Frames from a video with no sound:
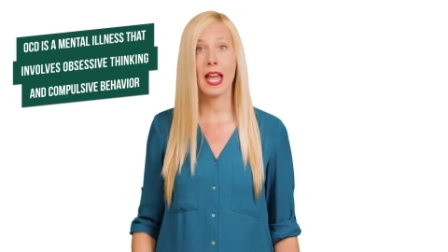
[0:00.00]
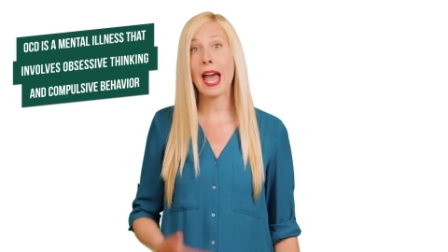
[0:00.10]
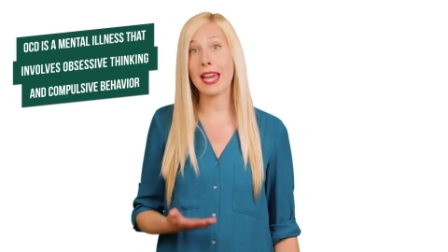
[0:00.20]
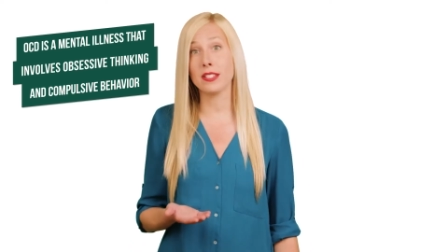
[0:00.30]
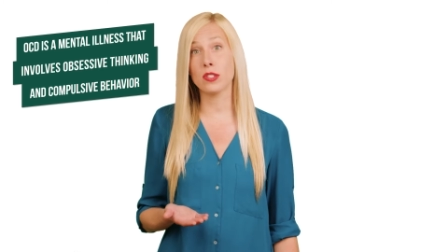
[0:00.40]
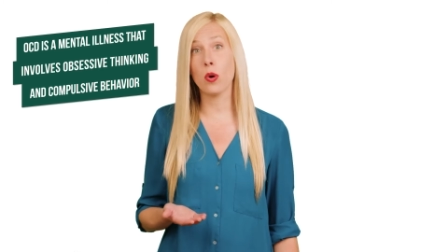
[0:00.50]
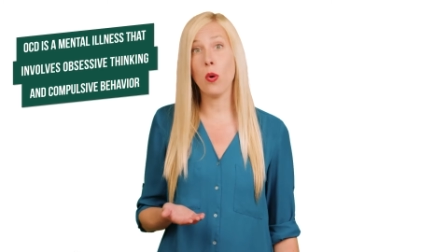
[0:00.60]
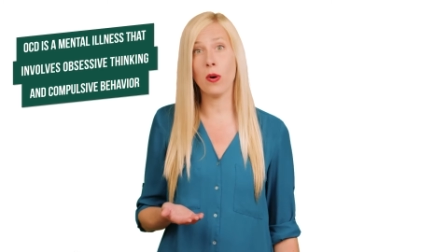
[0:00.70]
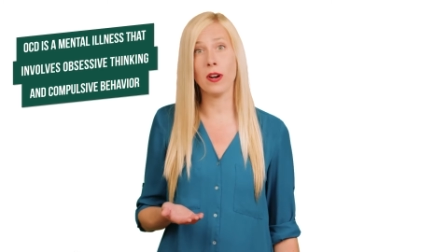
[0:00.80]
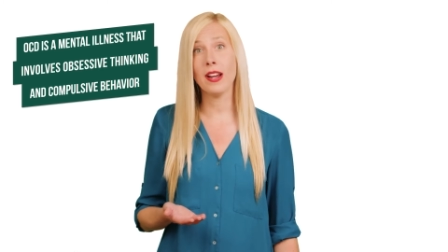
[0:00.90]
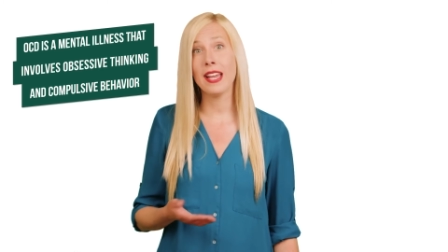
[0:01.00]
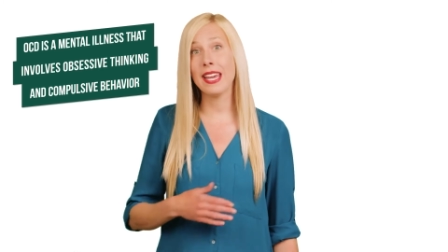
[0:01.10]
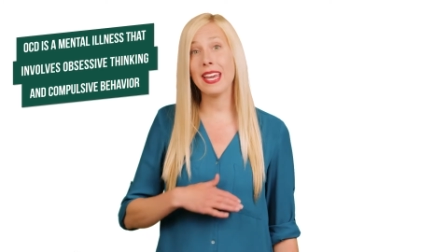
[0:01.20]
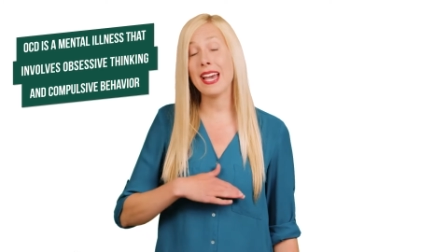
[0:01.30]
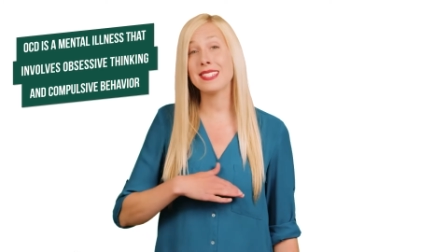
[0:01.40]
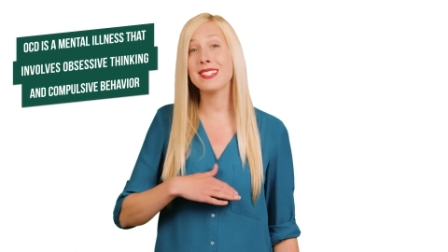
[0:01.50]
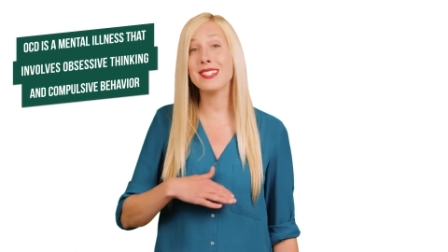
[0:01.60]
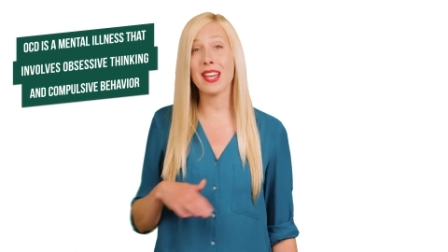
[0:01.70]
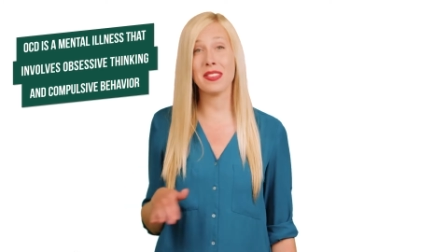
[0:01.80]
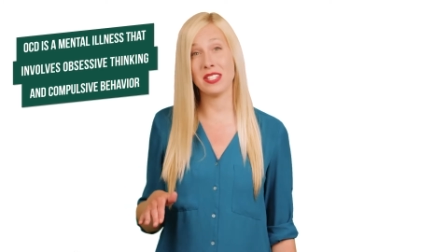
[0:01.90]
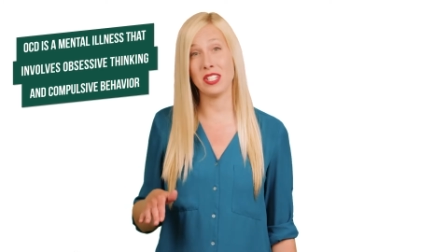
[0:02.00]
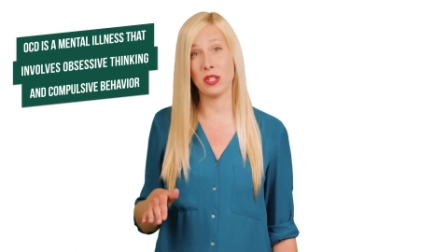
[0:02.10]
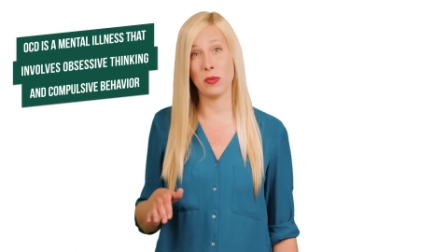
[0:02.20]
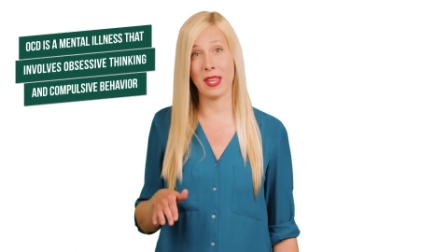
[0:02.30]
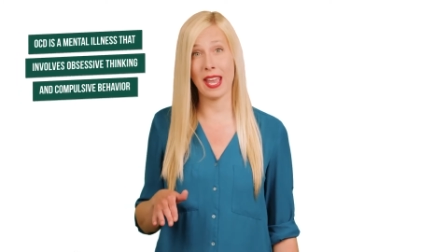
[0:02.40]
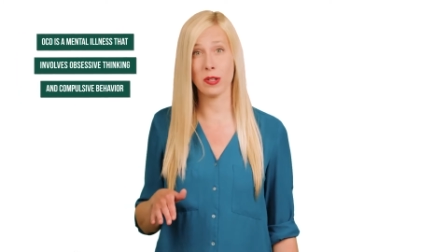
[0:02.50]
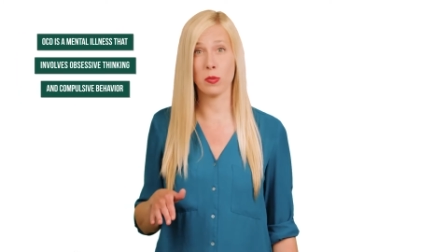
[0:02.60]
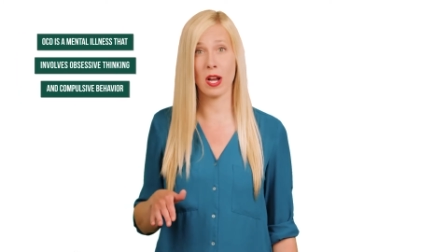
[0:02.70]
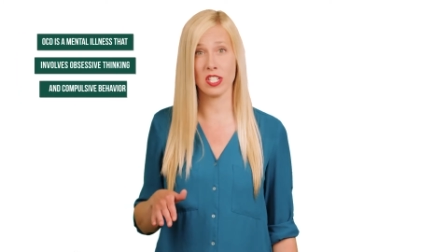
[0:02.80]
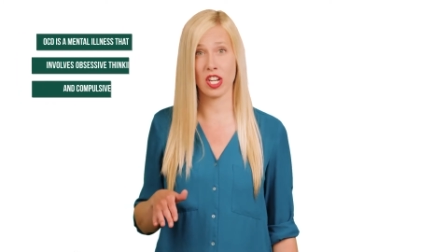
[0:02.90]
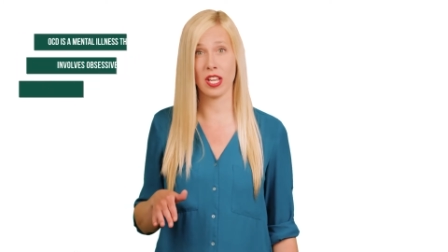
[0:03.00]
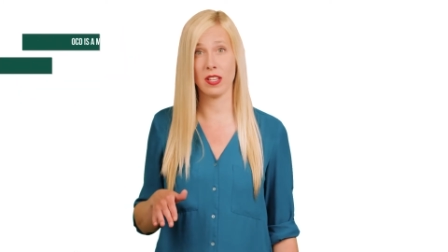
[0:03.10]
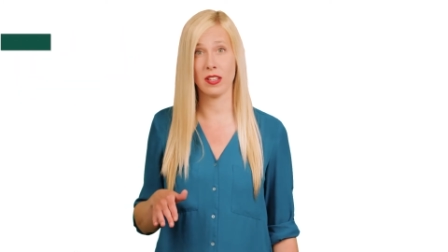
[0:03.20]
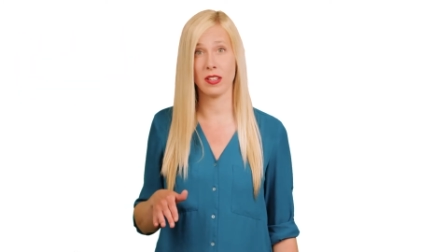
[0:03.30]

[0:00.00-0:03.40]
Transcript: At its core, it has nothing to do with hand washing.